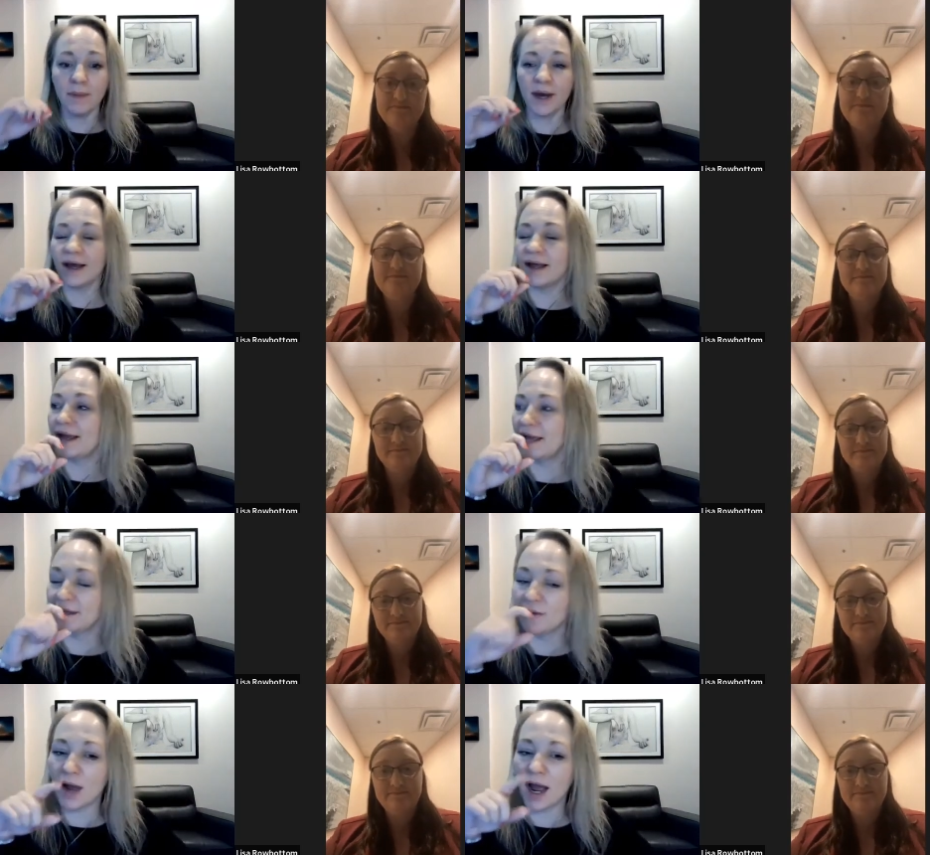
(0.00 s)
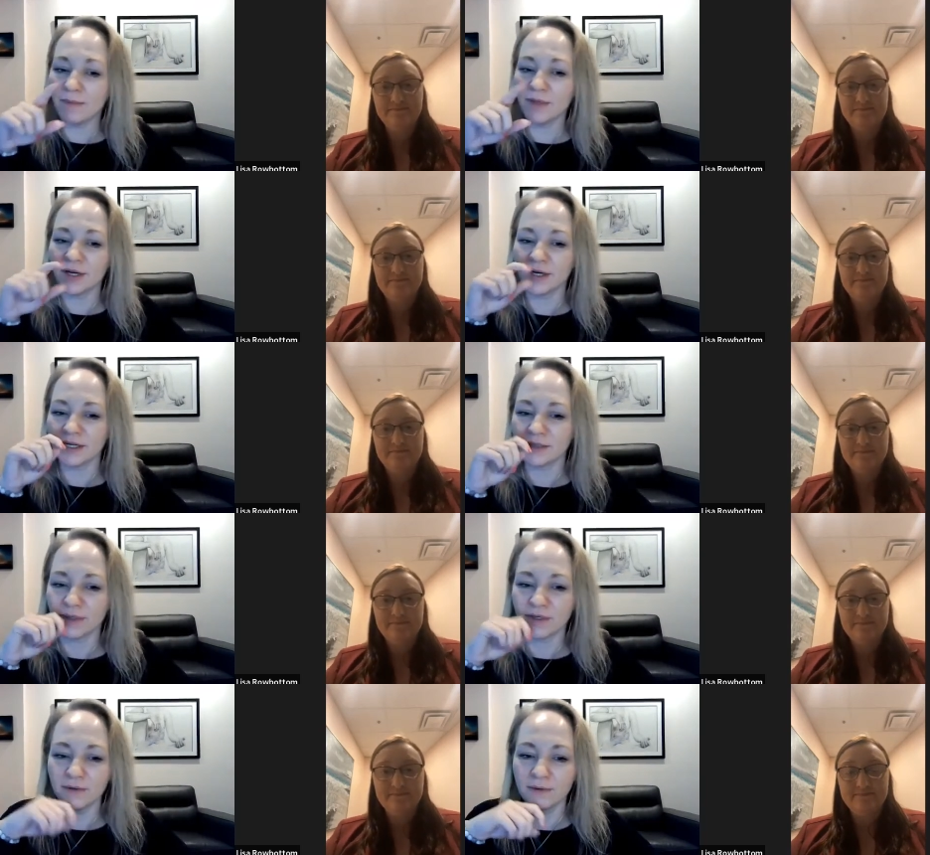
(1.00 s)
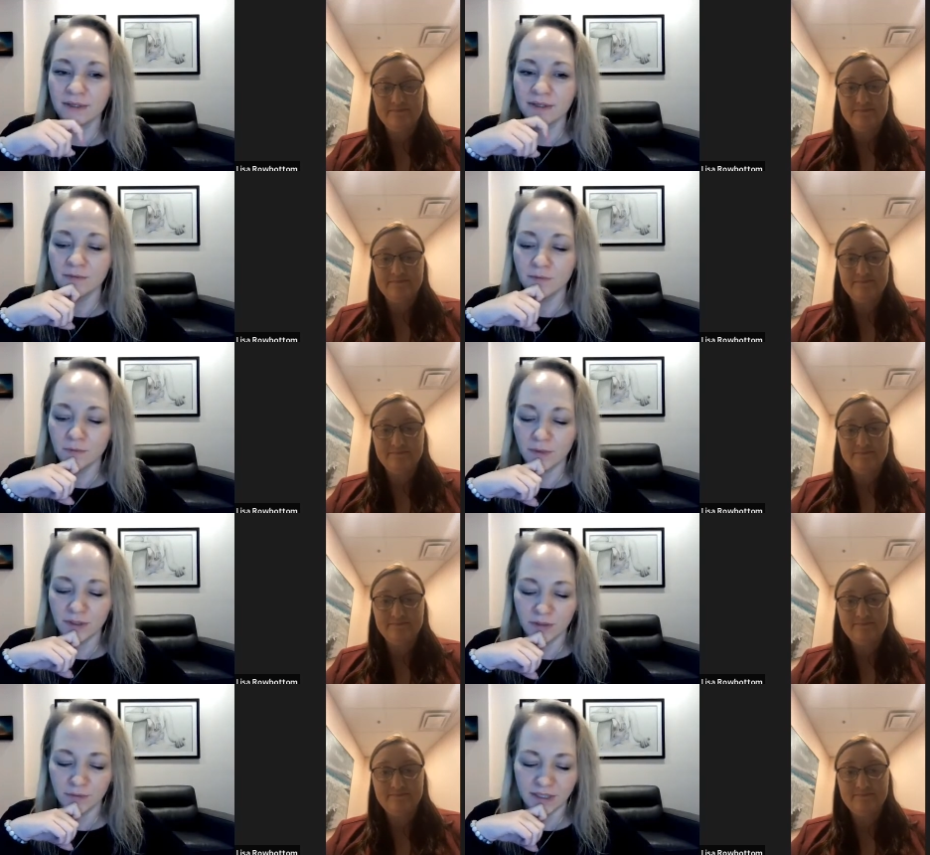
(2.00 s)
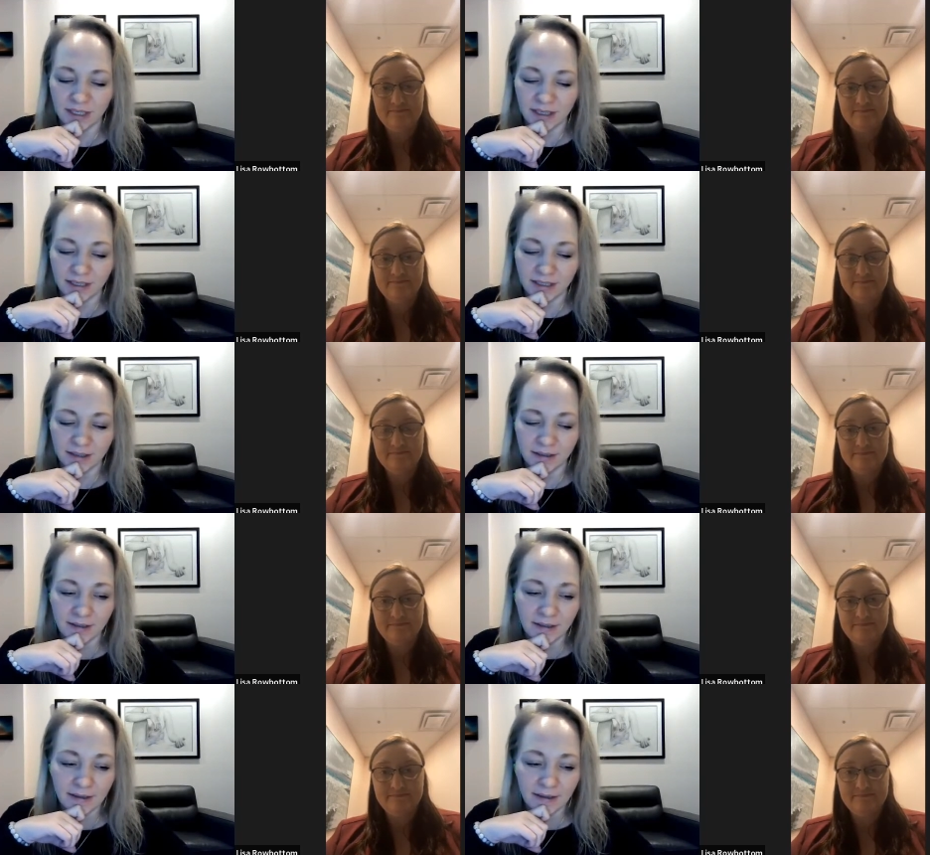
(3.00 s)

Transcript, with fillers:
Speaker 1: but it, I'm curious what you would what you would say, Lisa.